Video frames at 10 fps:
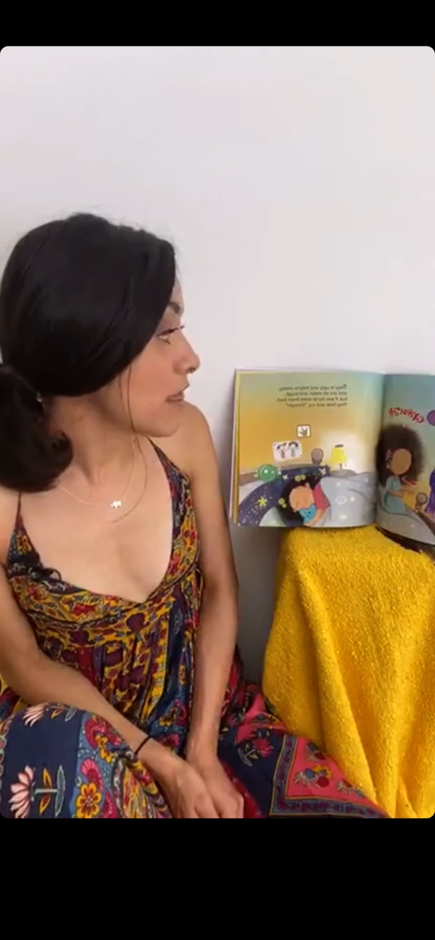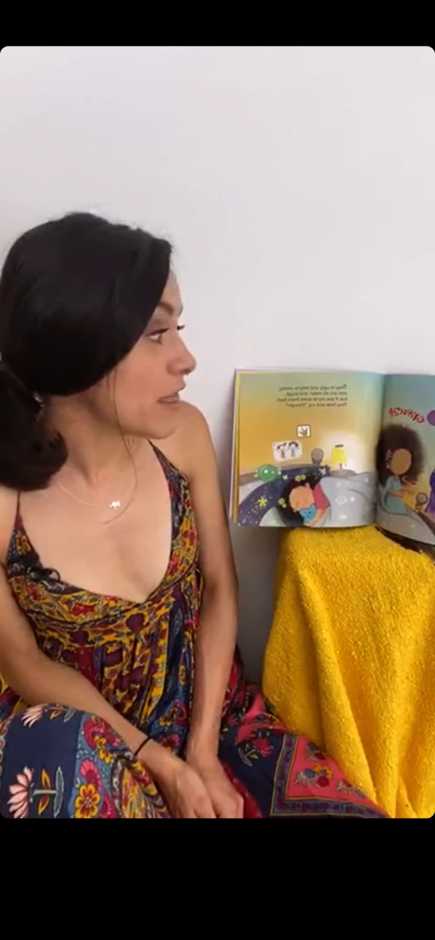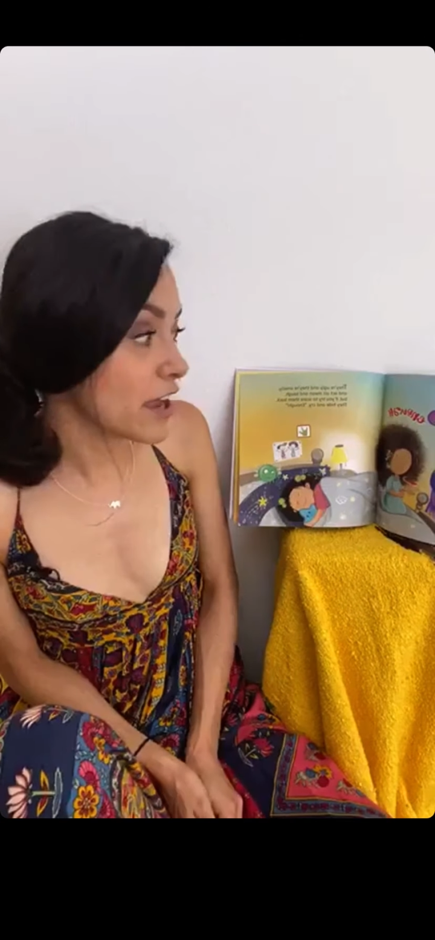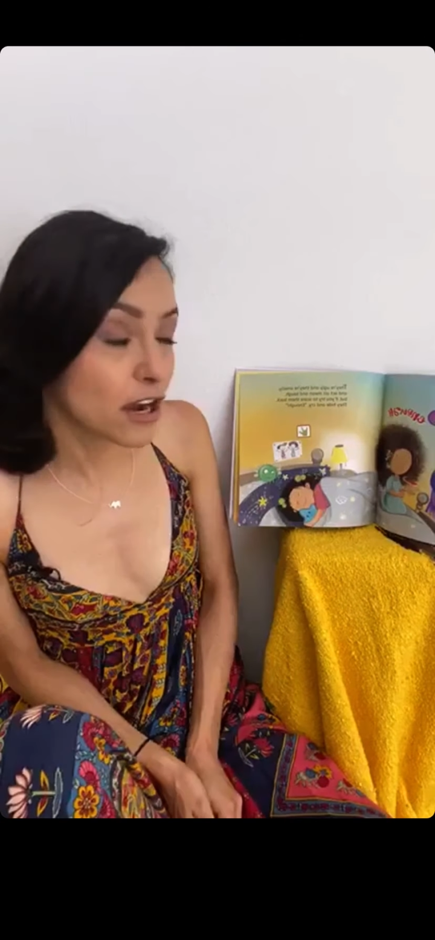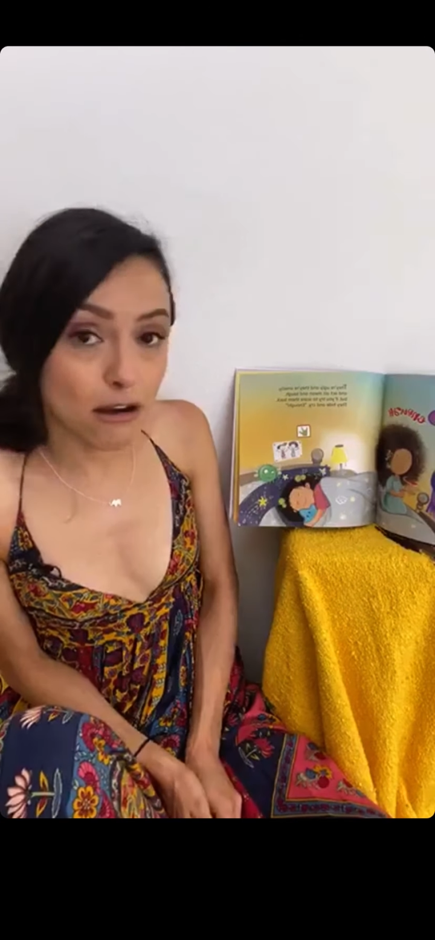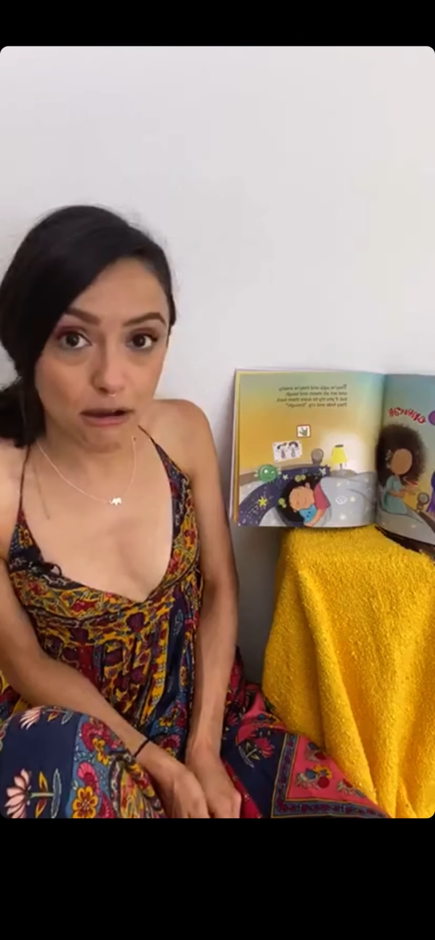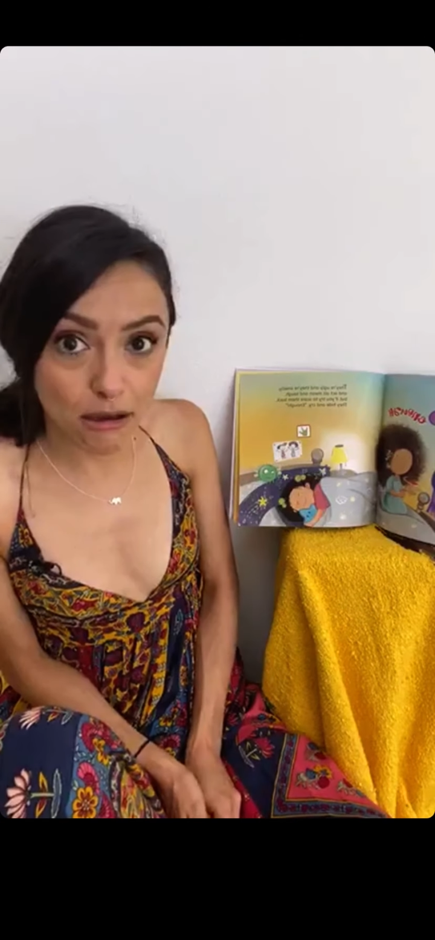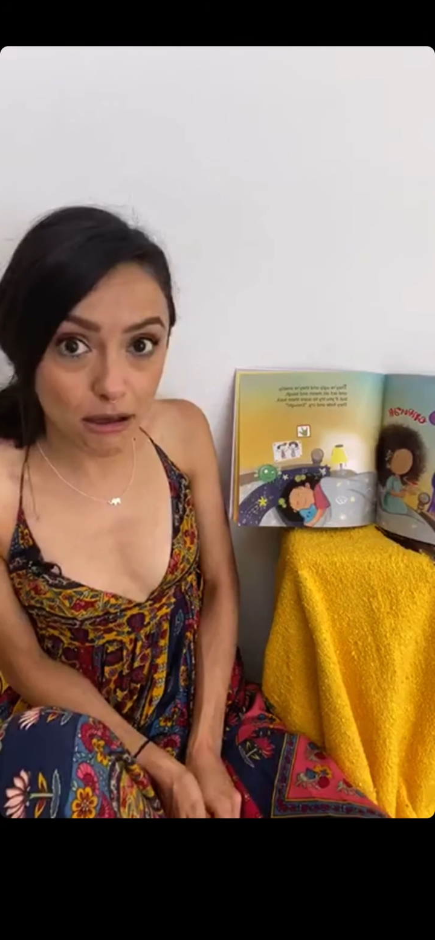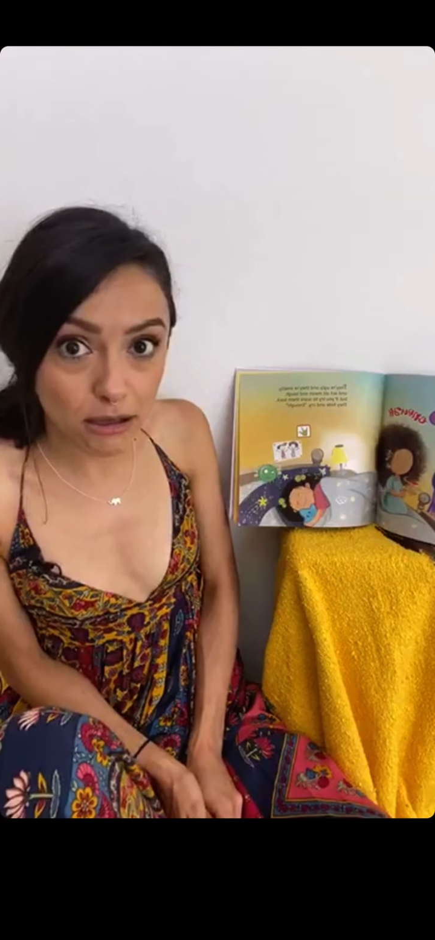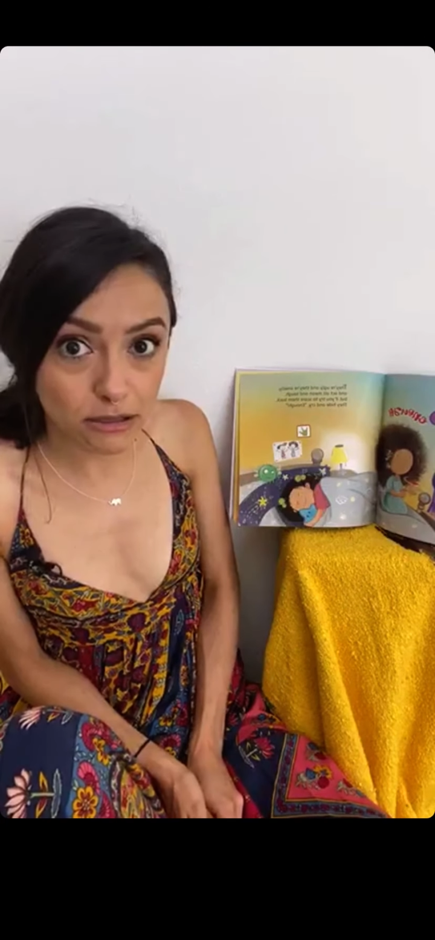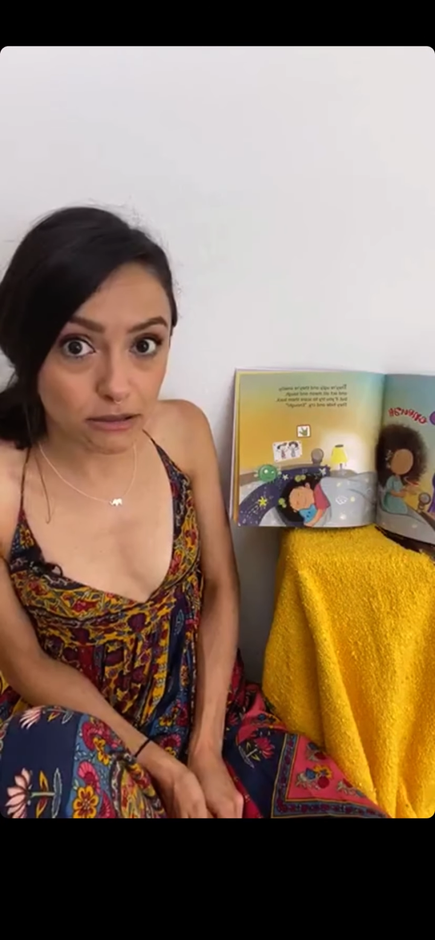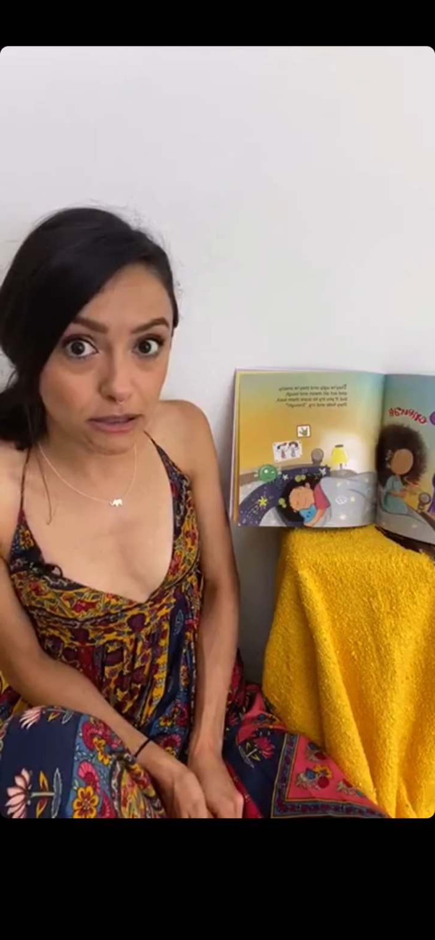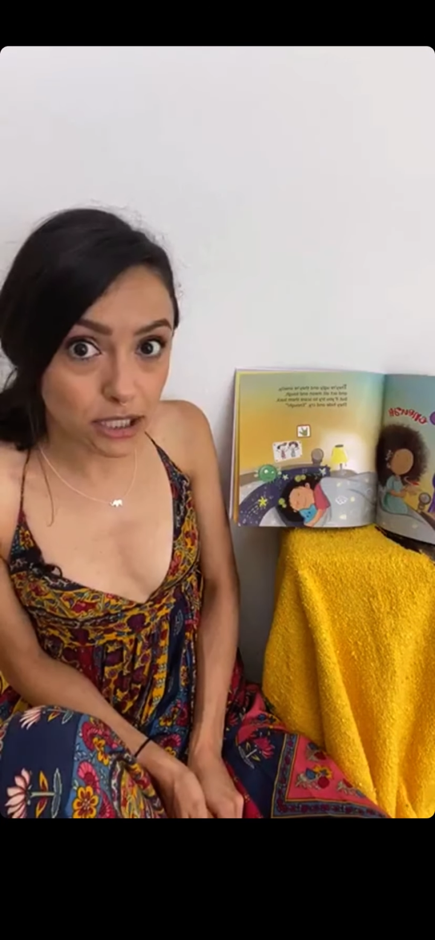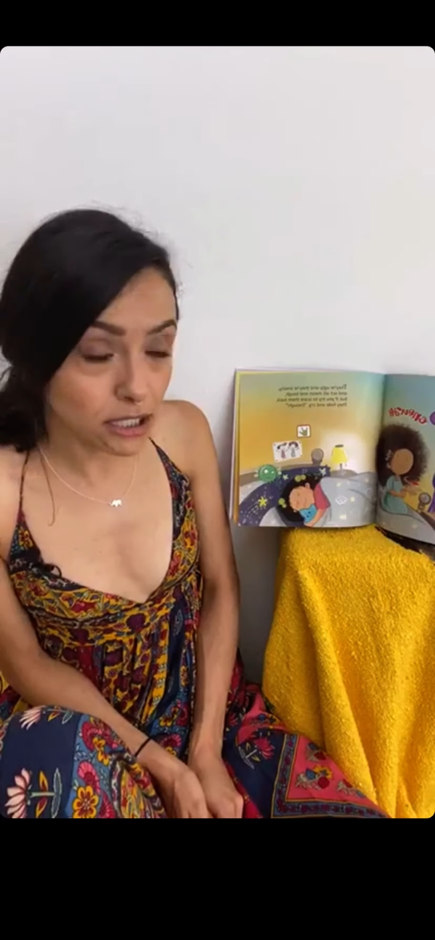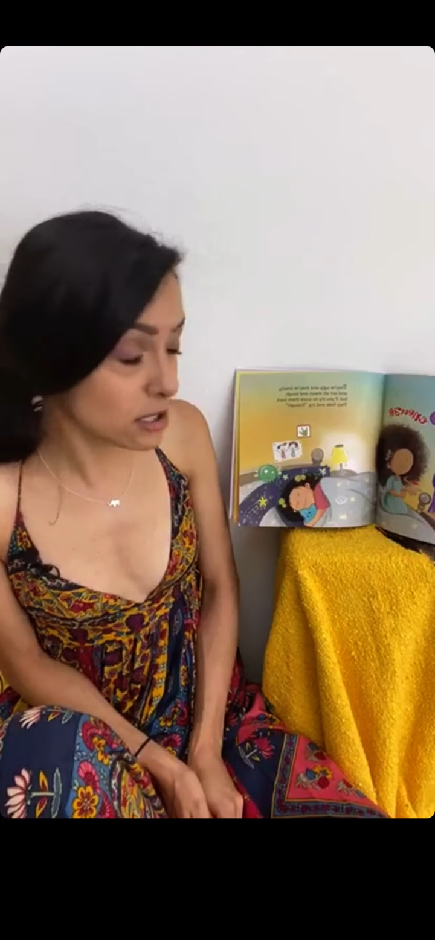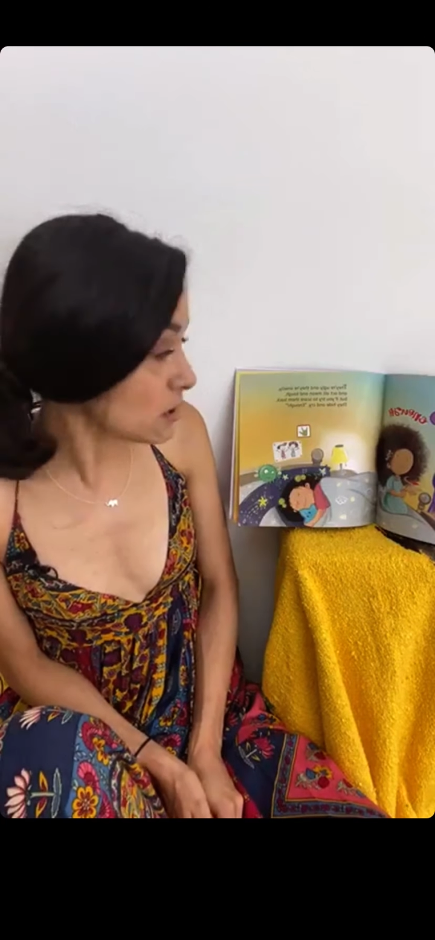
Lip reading: They're ugly.